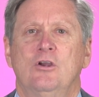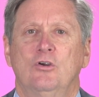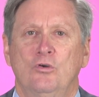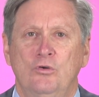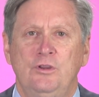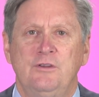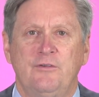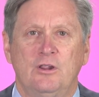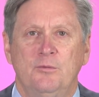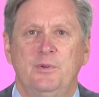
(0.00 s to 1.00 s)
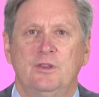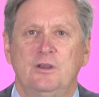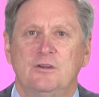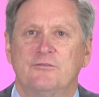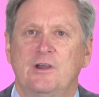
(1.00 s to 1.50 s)
early
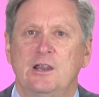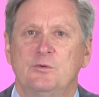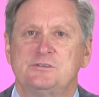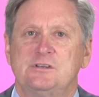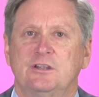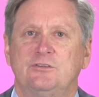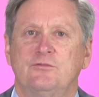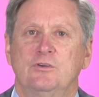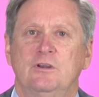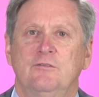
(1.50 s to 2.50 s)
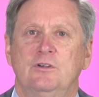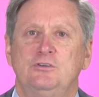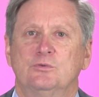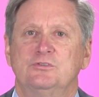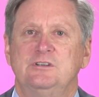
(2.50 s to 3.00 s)
availability of virus tests for
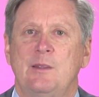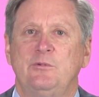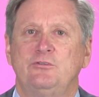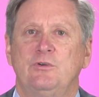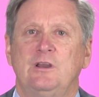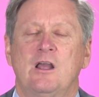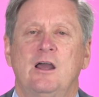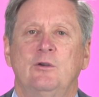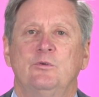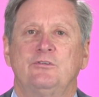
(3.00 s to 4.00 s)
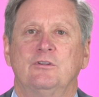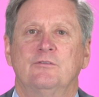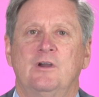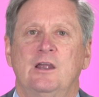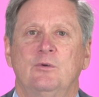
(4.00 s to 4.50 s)
individuals demonstrating high risk of the
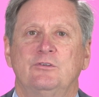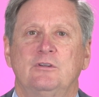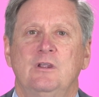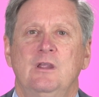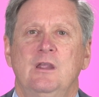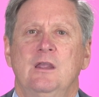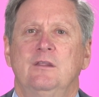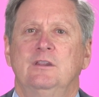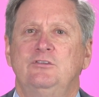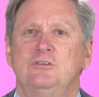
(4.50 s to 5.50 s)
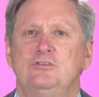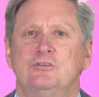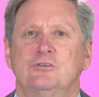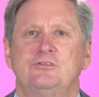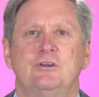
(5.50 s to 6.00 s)
virus. This
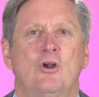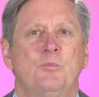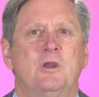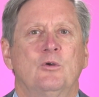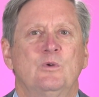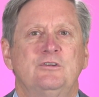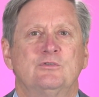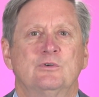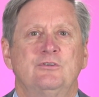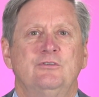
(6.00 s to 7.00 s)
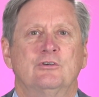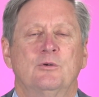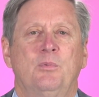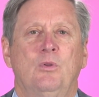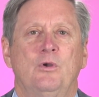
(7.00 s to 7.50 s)
ensures that home care resources are
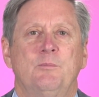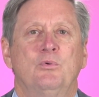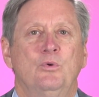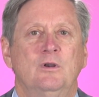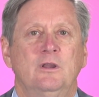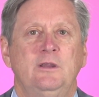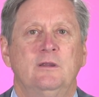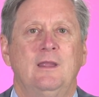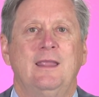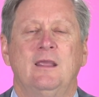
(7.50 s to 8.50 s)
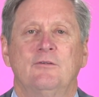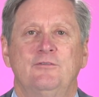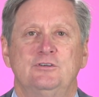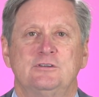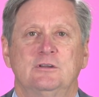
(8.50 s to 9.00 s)
employed prudently and
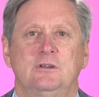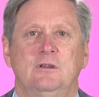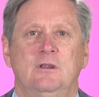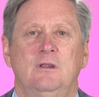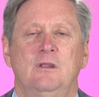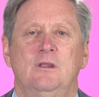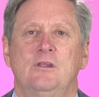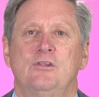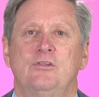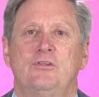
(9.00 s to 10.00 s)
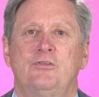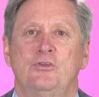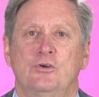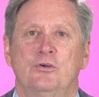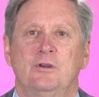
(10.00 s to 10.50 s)
efficiently.
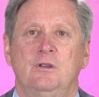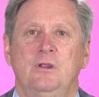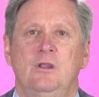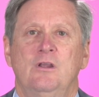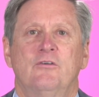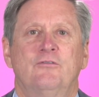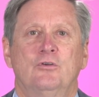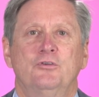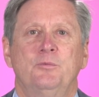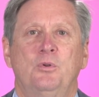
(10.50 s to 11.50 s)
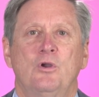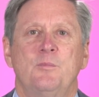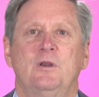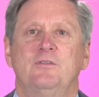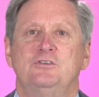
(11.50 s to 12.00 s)
Third, full
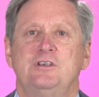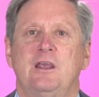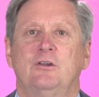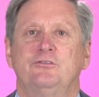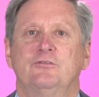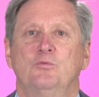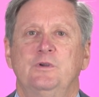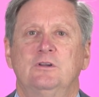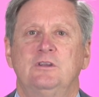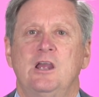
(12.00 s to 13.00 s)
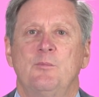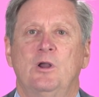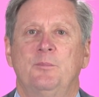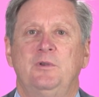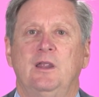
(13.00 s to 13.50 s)
deployment of the channels of real-time
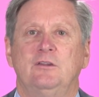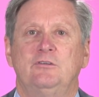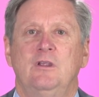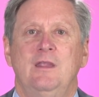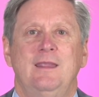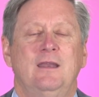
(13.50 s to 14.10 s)
updates in